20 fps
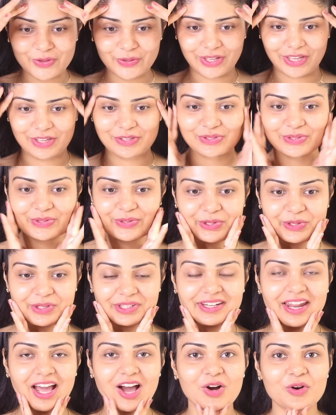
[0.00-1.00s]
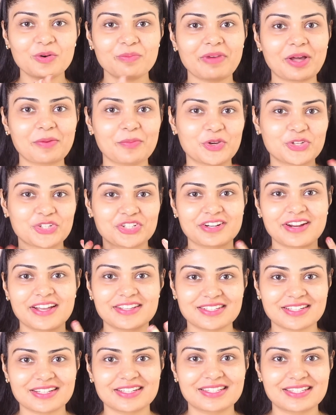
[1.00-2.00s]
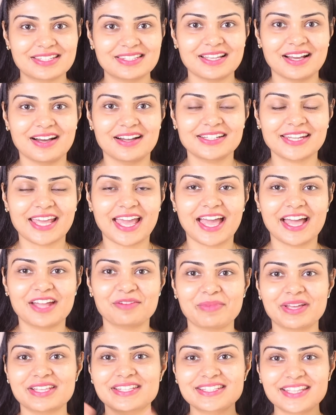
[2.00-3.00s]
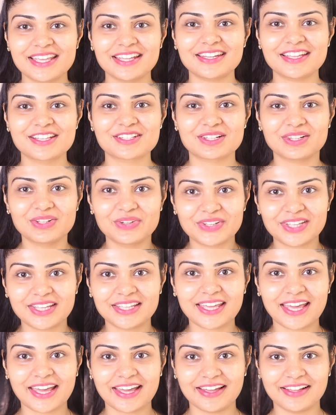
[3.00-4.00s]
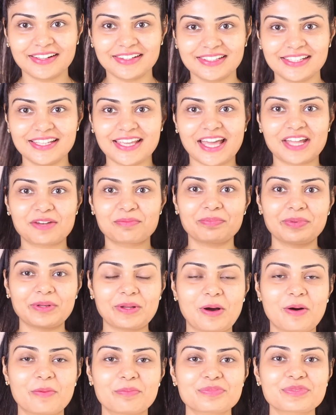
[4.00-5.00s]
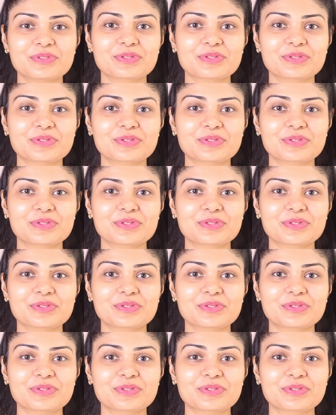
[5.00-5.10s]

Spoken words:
Okay, so now my moisturizer is done and my skin is looking healthy and plump.